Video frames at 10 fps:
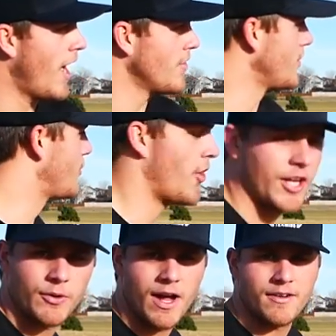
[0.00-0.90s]
outs, or
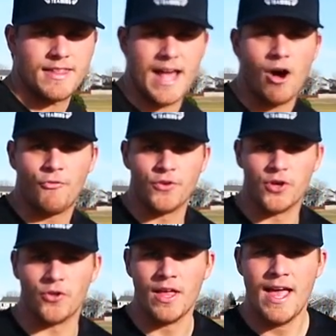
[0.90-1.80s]
turning around to the
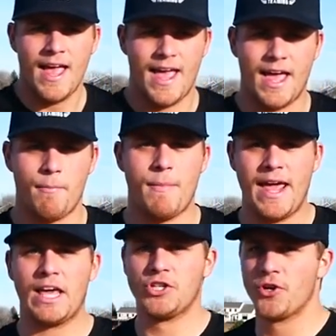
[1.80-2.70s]
outfield and
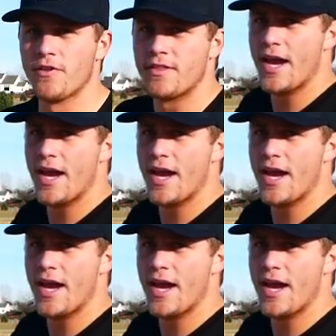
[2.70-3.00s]
making sure that